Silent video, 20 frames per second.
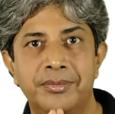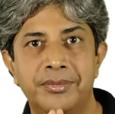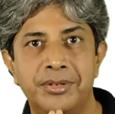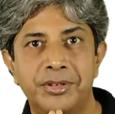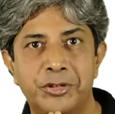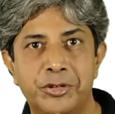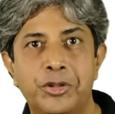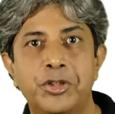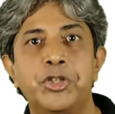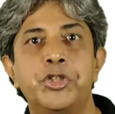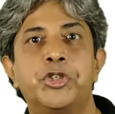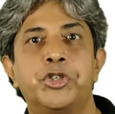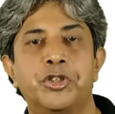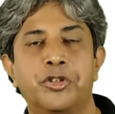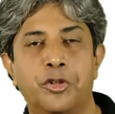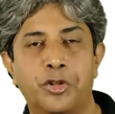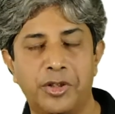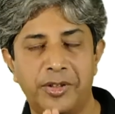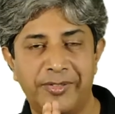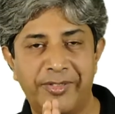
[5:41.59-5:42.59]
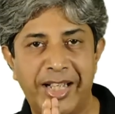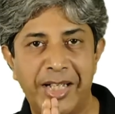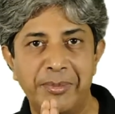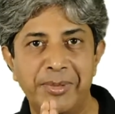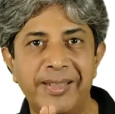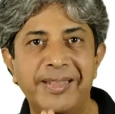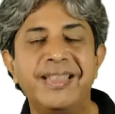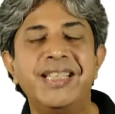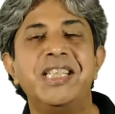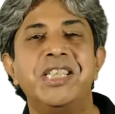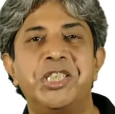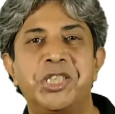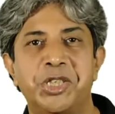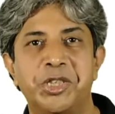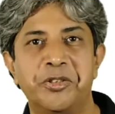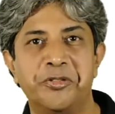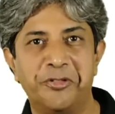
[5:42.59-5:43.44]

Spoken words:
solution or a viable niche